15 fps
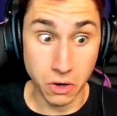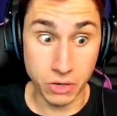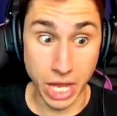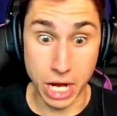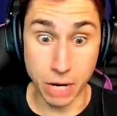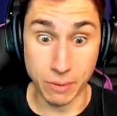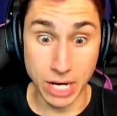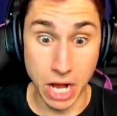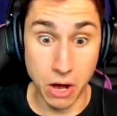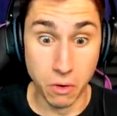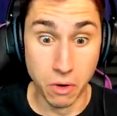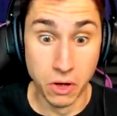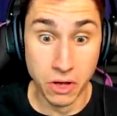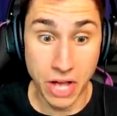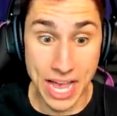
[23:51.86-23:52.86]
Okay, here we
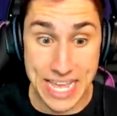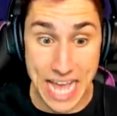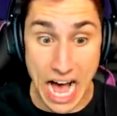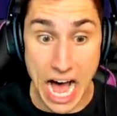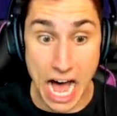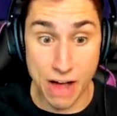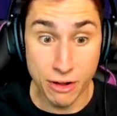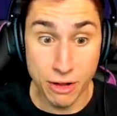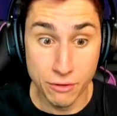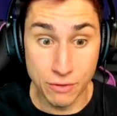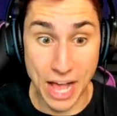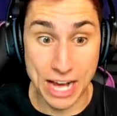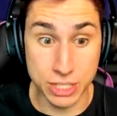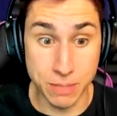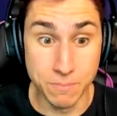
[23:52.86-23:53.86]
go. Hiya!
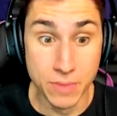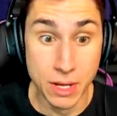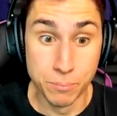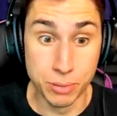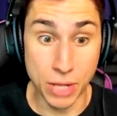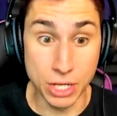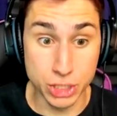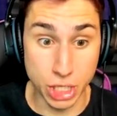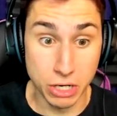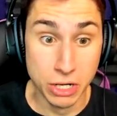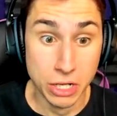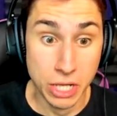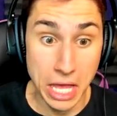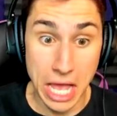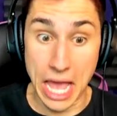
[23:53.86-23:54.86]
Flash him.
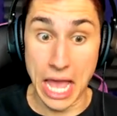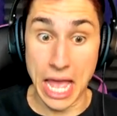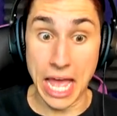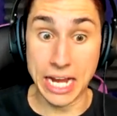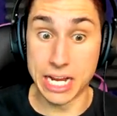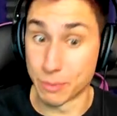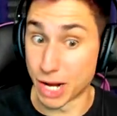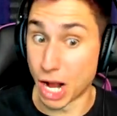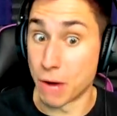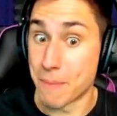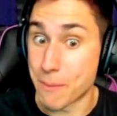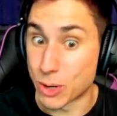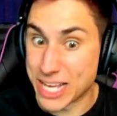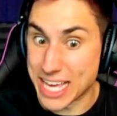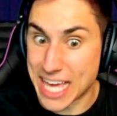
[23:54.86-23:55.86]
Plunger. And here we go.
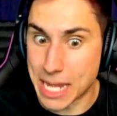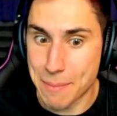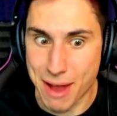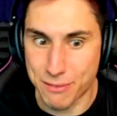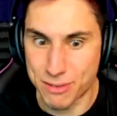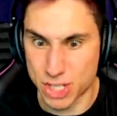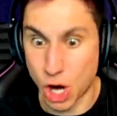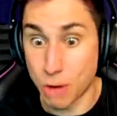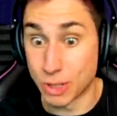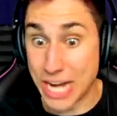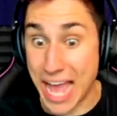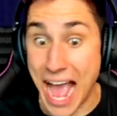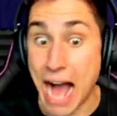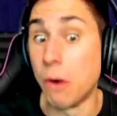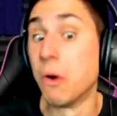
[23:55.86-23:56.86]
Maybe we can get him out of his
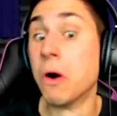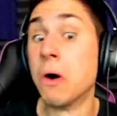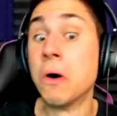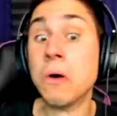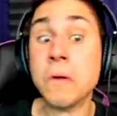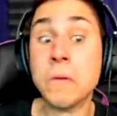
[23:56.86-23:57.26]
armor now.